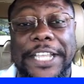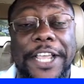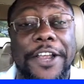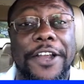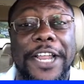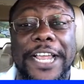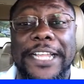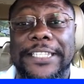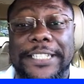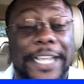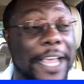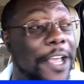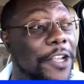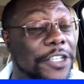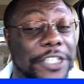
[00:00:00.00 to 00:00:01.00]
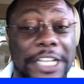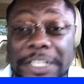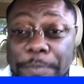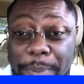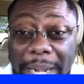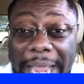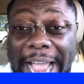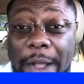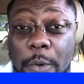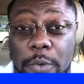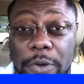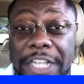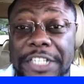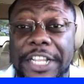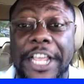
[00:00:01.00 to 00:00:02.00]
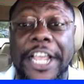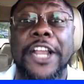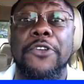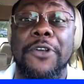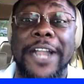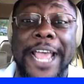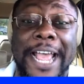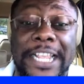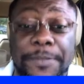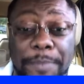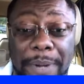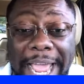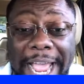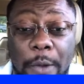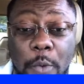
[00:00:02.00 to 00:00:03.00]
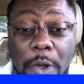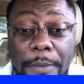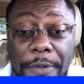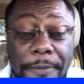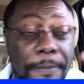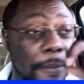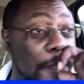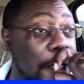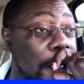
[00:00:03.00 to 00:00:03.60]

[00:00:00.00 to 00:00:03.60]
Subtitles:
here and tells this ignorant ass black woman